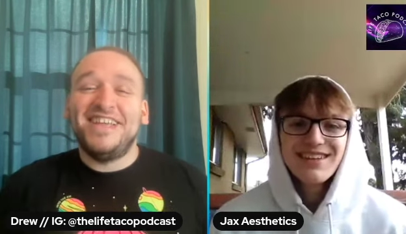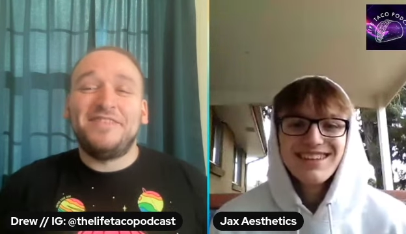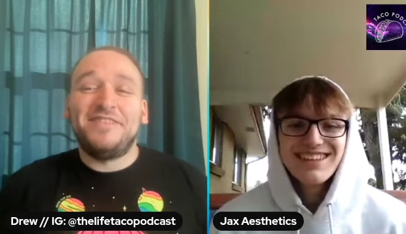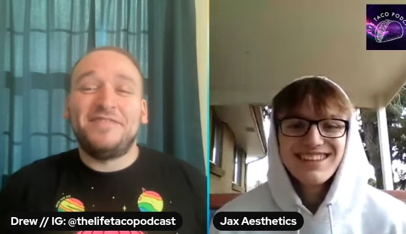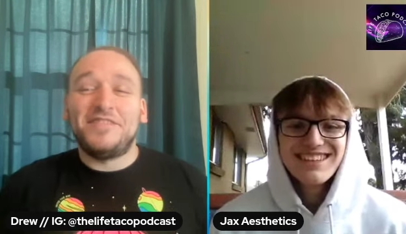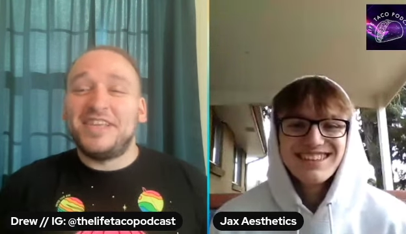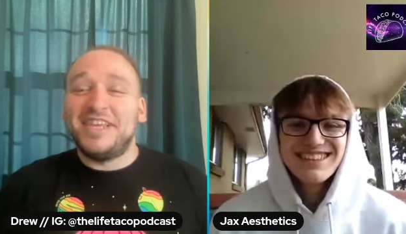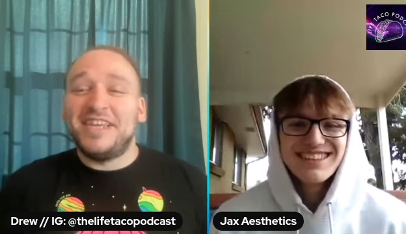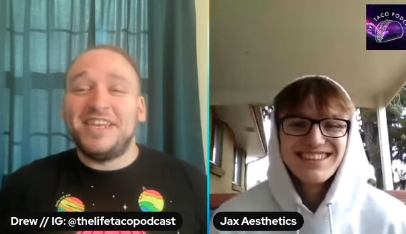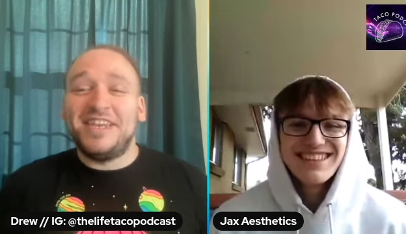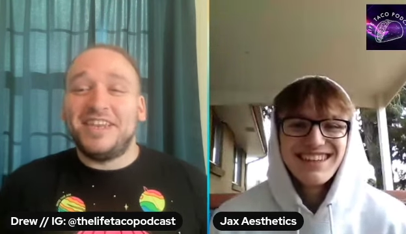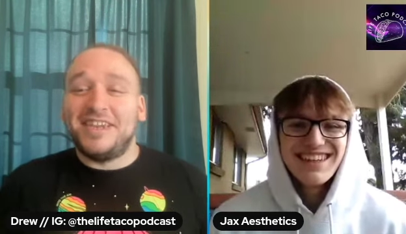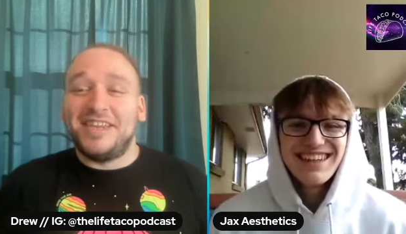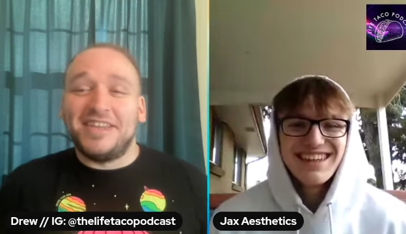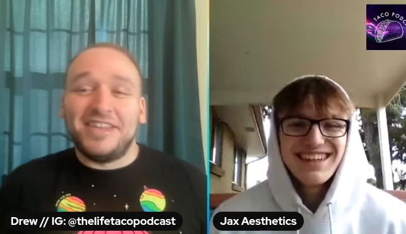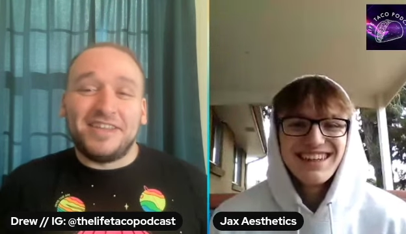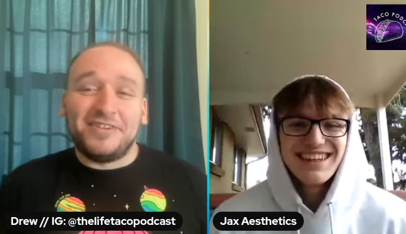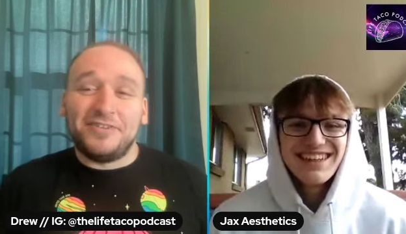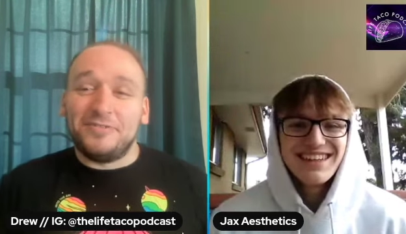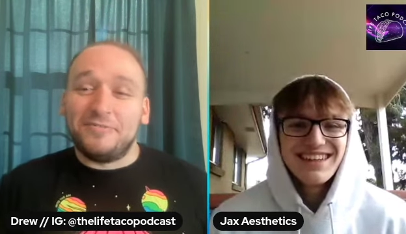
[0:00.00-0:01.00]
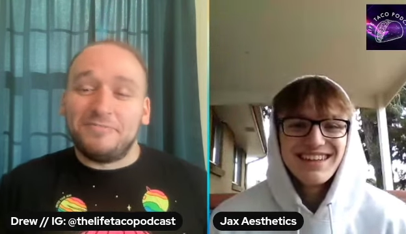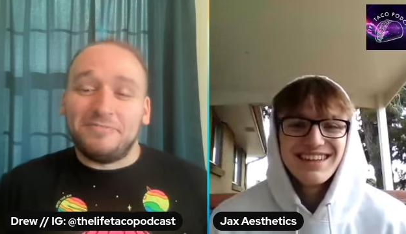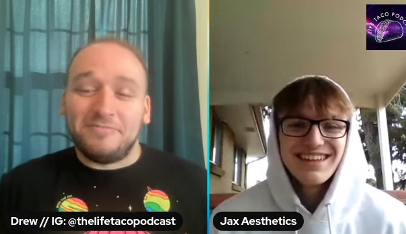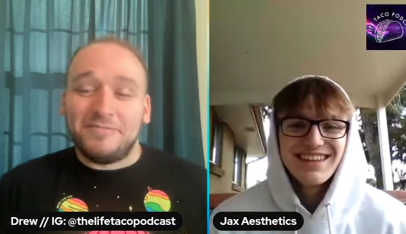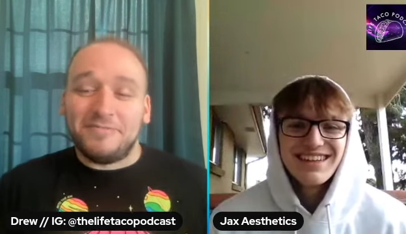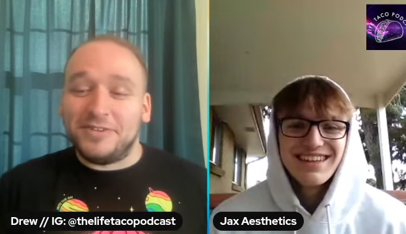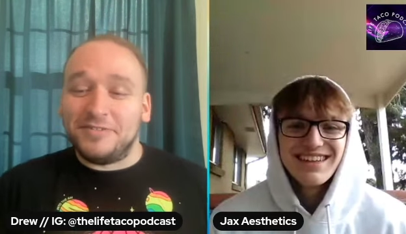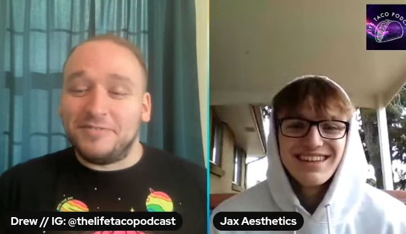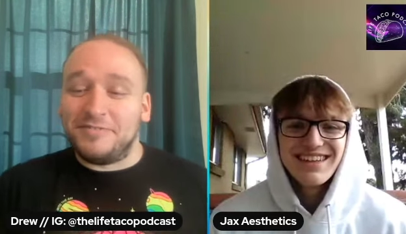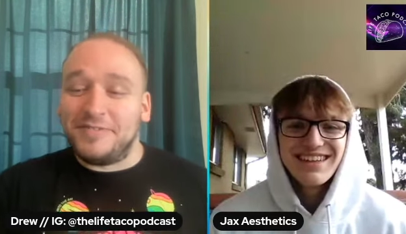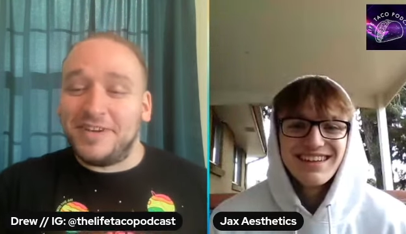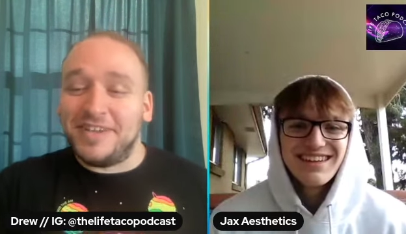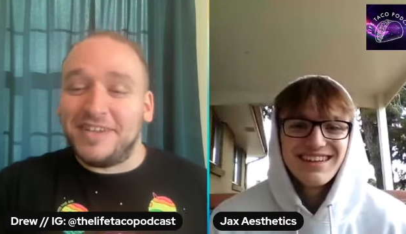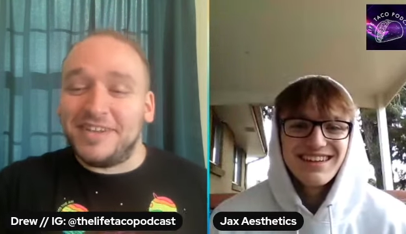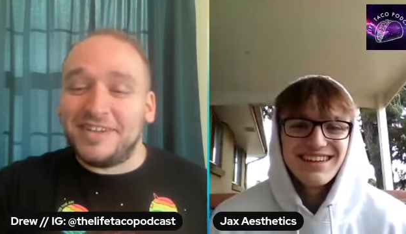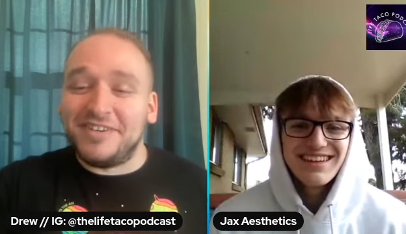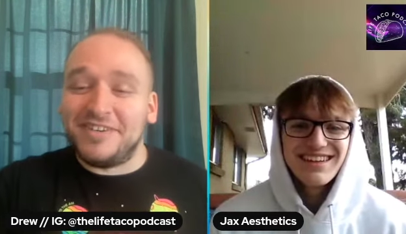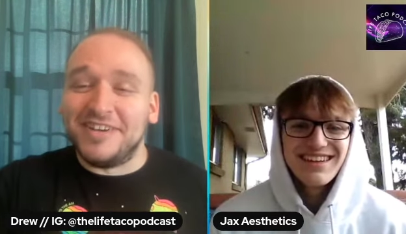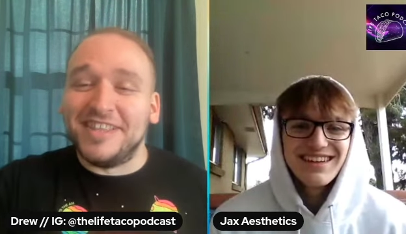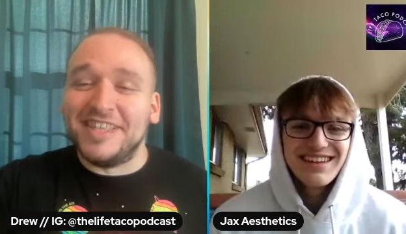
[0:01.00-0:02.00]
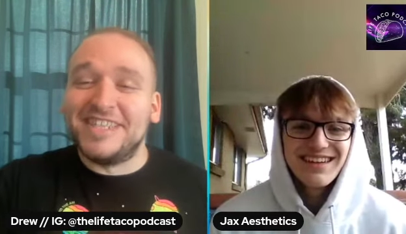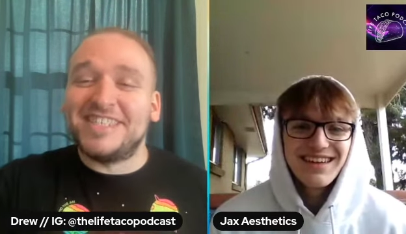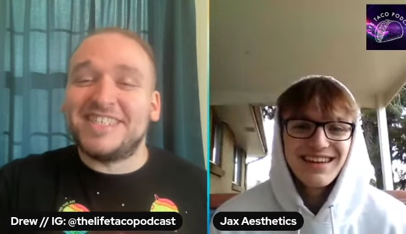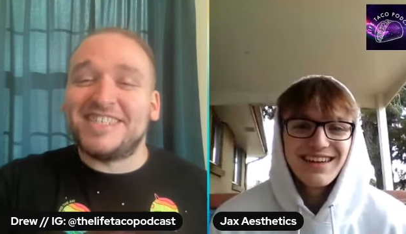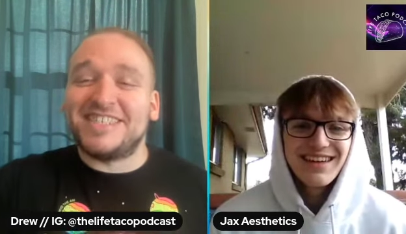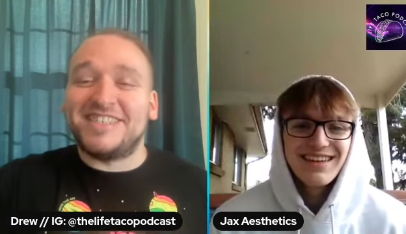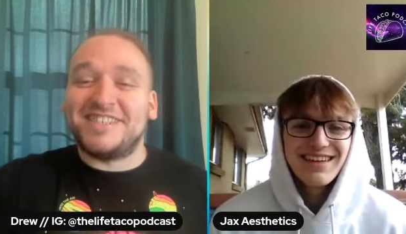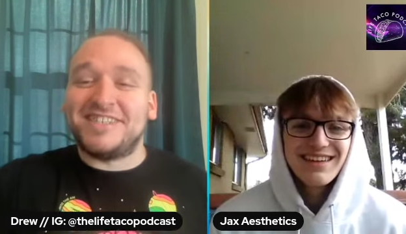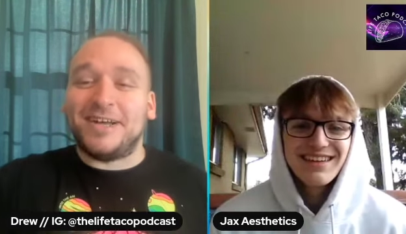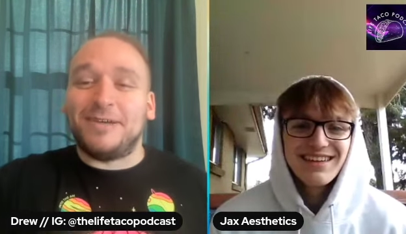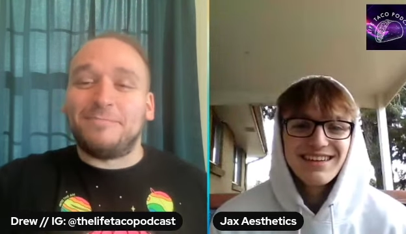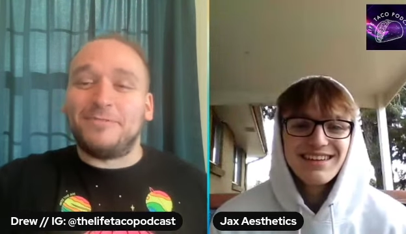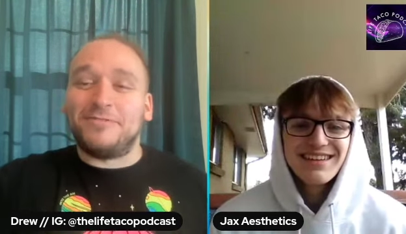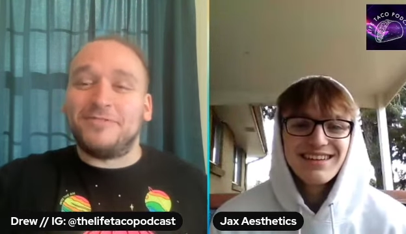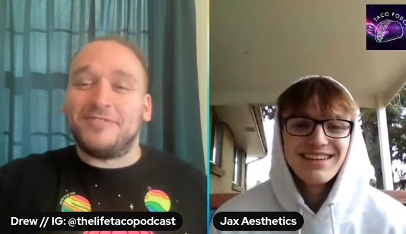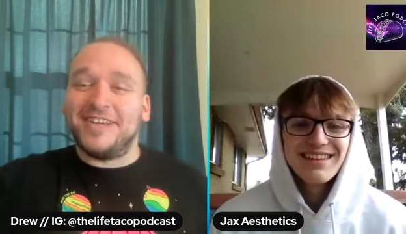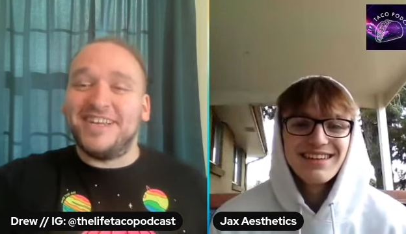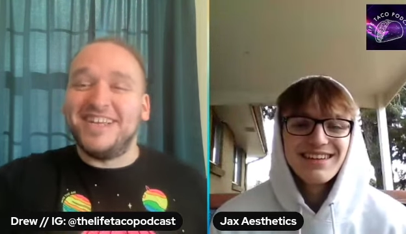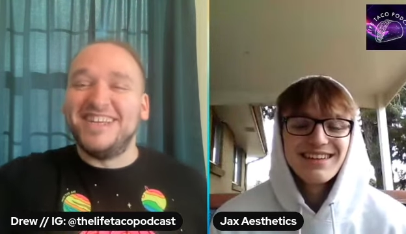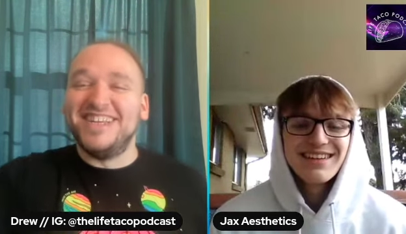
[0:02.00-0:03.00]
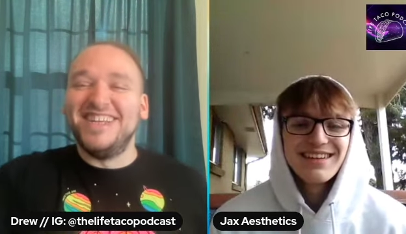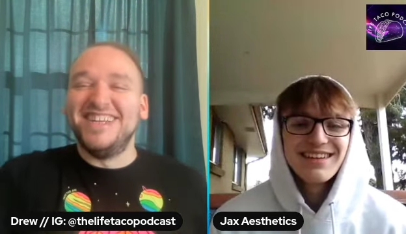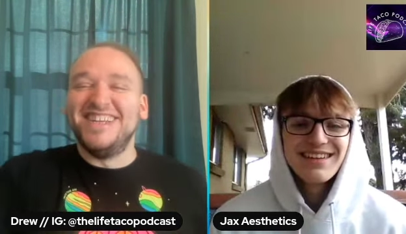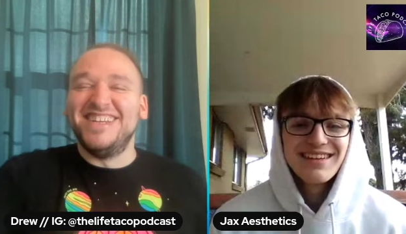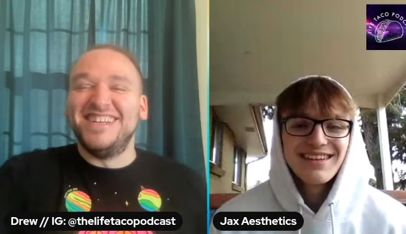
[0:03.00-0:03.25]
Speaker 1: If you get in it, you're, you're winning. You're at least top three.